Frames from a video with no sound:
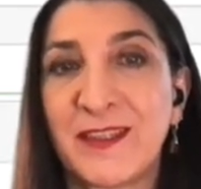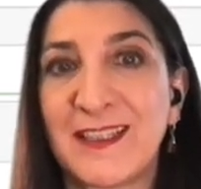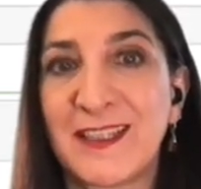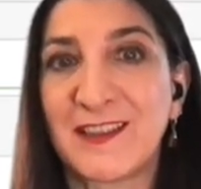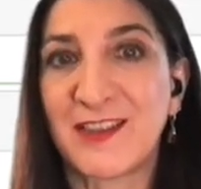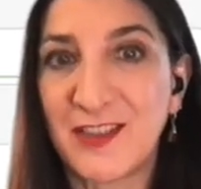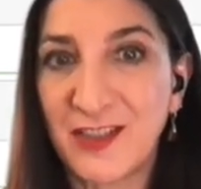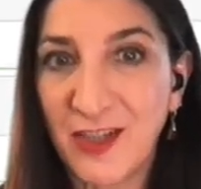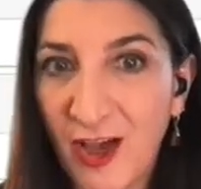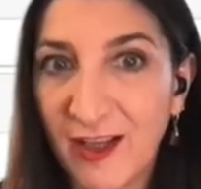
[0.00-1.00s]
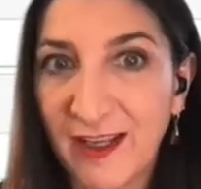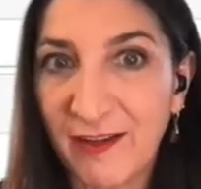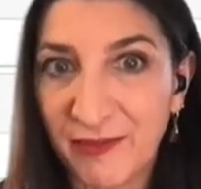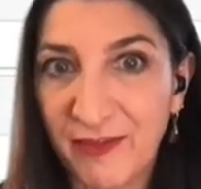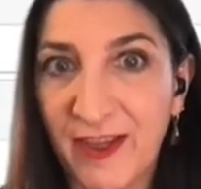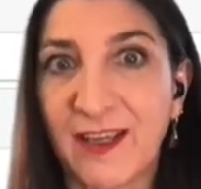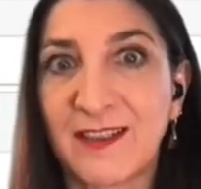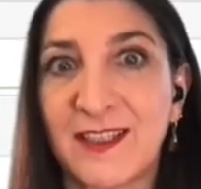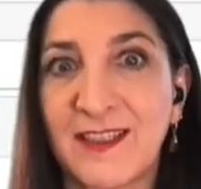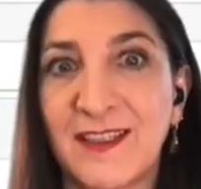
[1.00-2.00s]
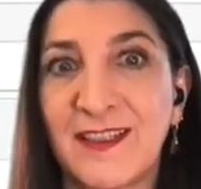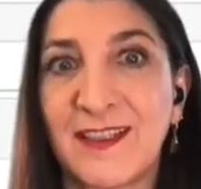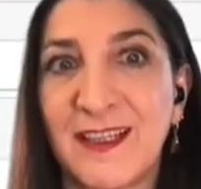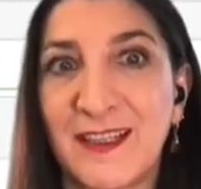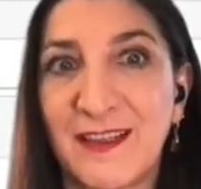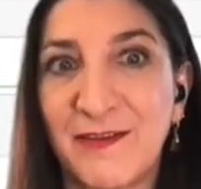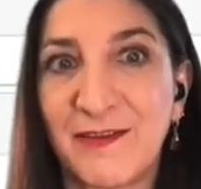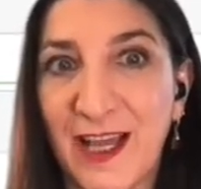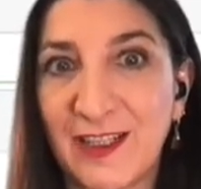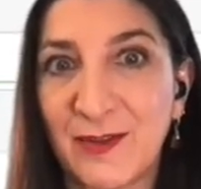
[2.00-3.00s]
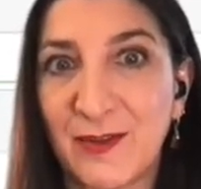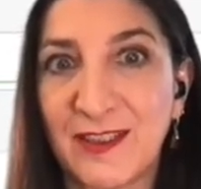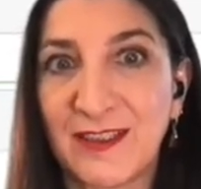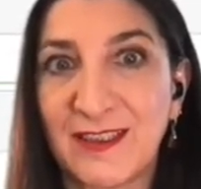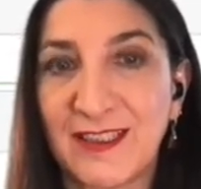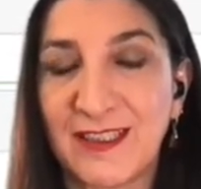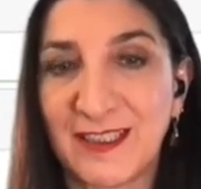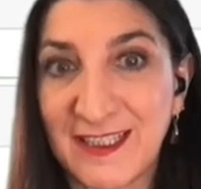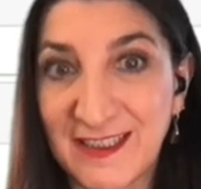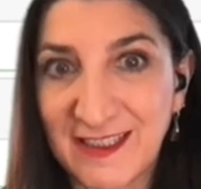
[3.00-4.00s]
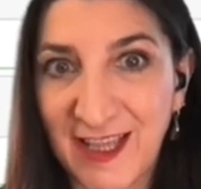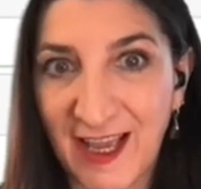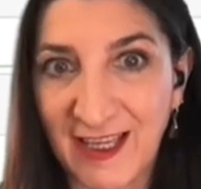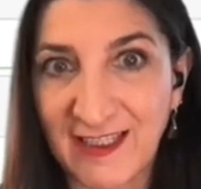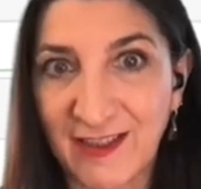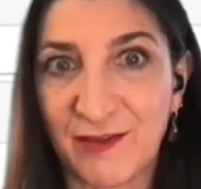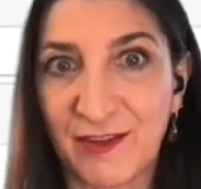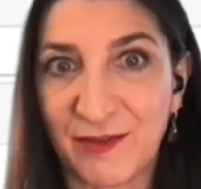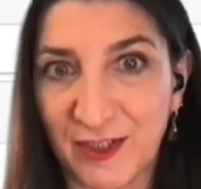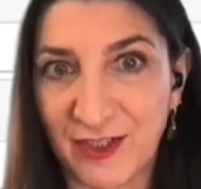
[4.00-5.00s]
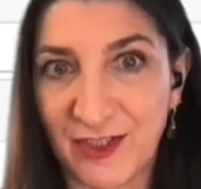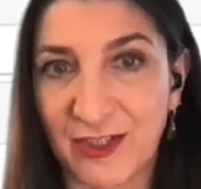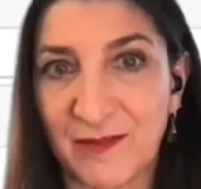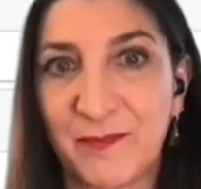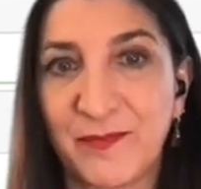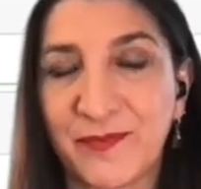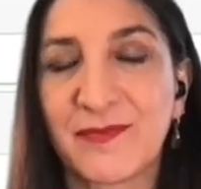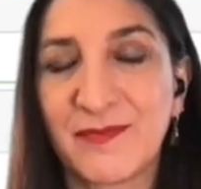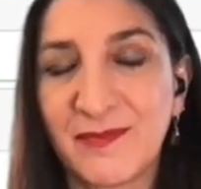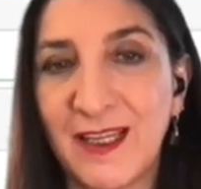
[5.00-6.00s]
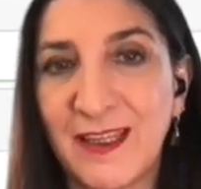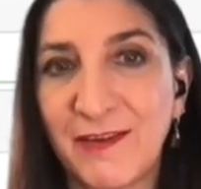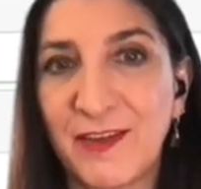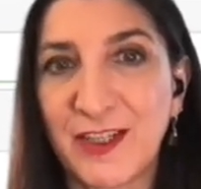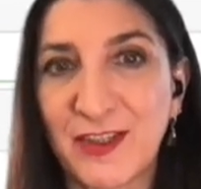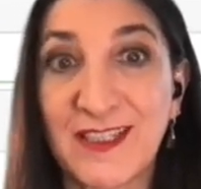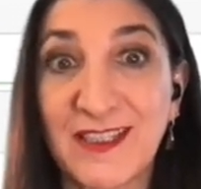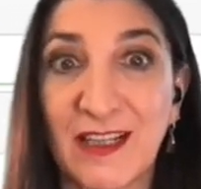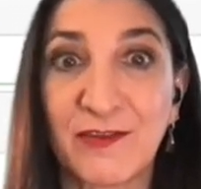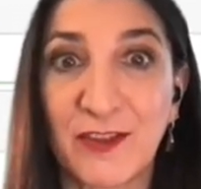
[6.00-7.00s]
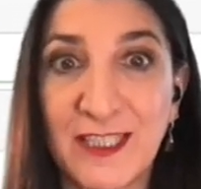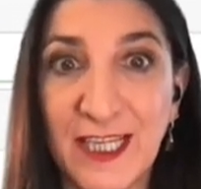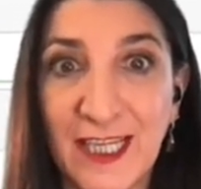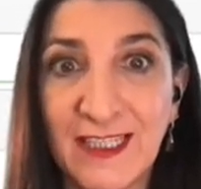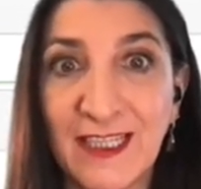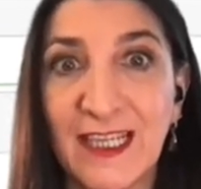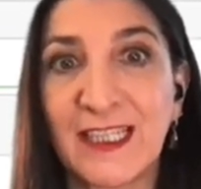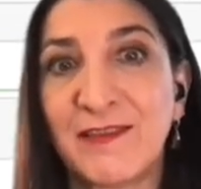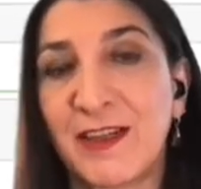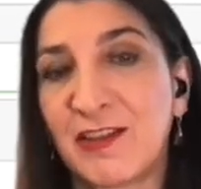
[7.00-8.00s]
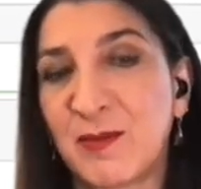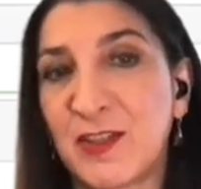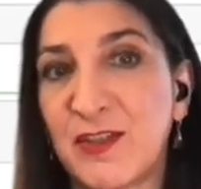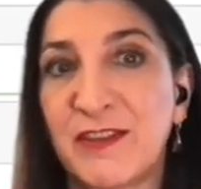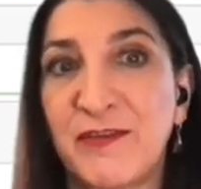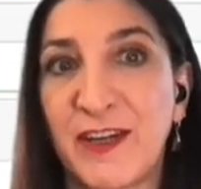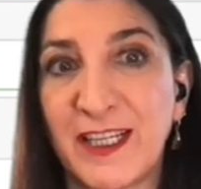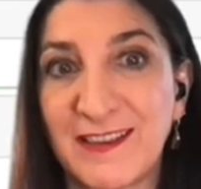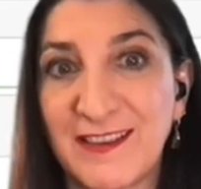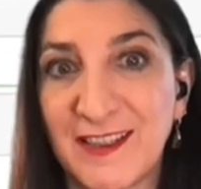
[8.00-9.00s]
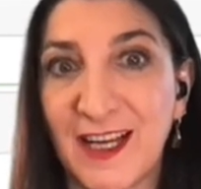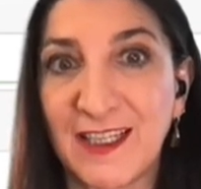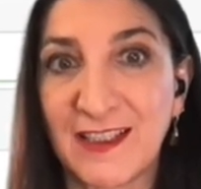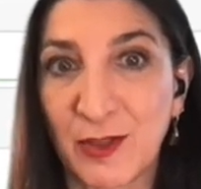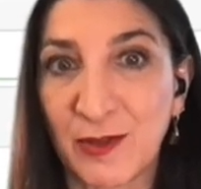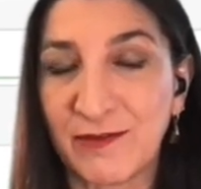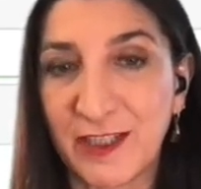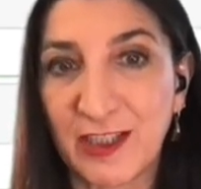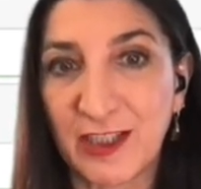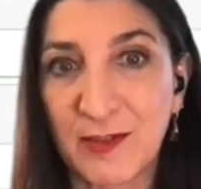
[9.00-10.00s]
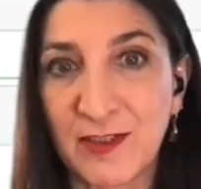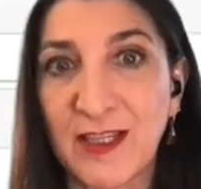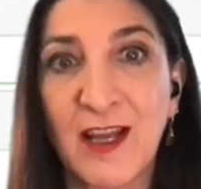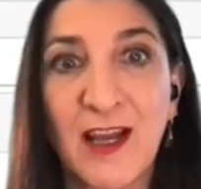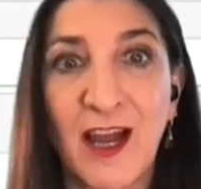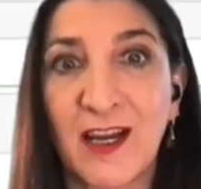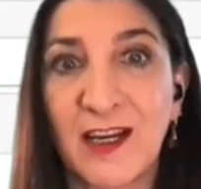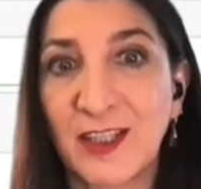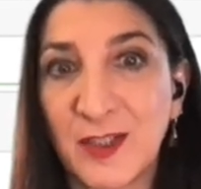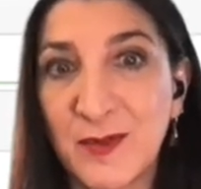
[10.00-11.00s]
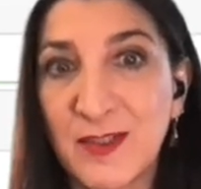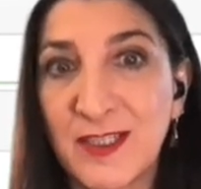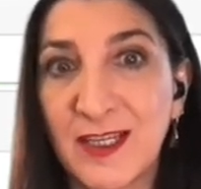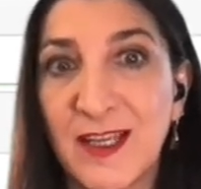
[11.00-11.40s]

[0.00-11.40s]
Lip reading: does not affect the value inside of the function. The function is self-contained. Any variables you define inside as local variables are used